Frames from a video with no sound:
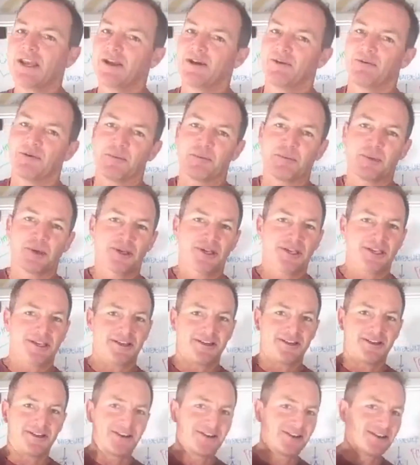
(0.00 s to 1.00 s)
we're putting
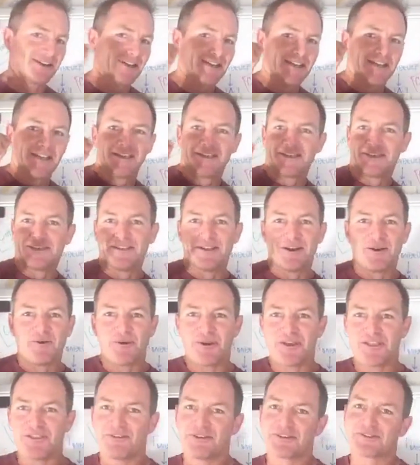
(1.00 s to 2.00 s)
our,
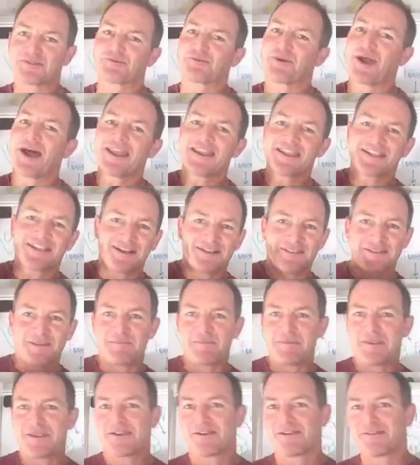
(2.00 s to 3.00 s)
whether it's writing on the
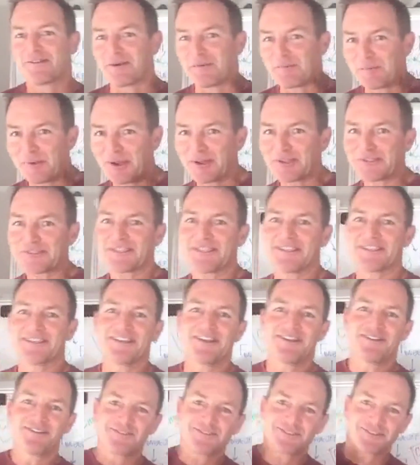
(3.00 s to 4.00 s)
mirror or post-it
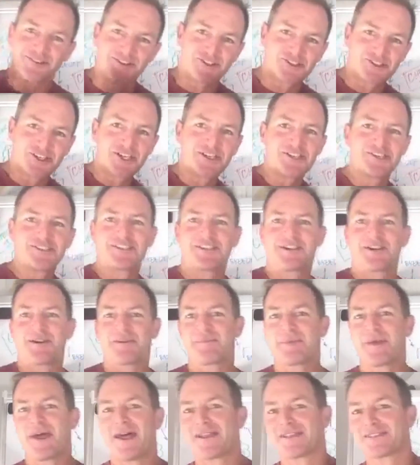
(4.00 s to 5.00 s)
notes or changing our
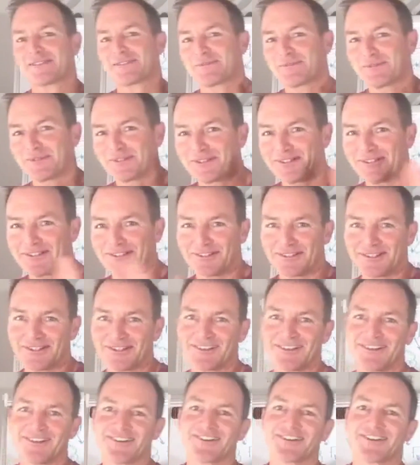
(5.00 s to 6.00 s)
password
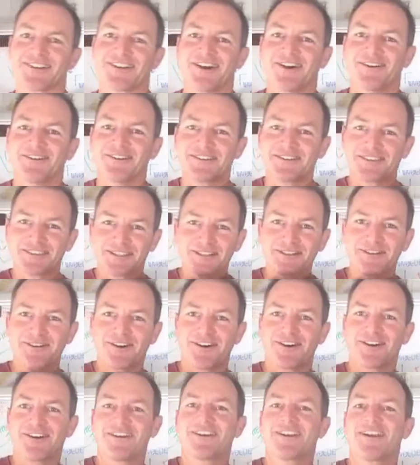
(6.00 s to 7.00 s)
or going through
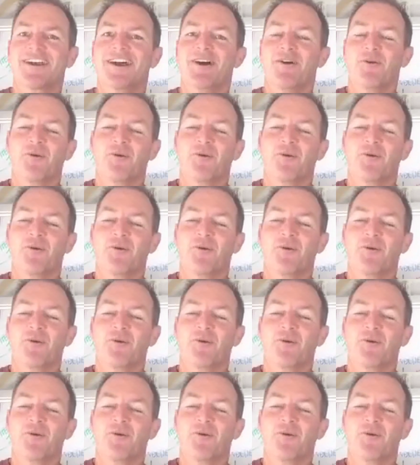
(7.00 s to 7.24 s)
our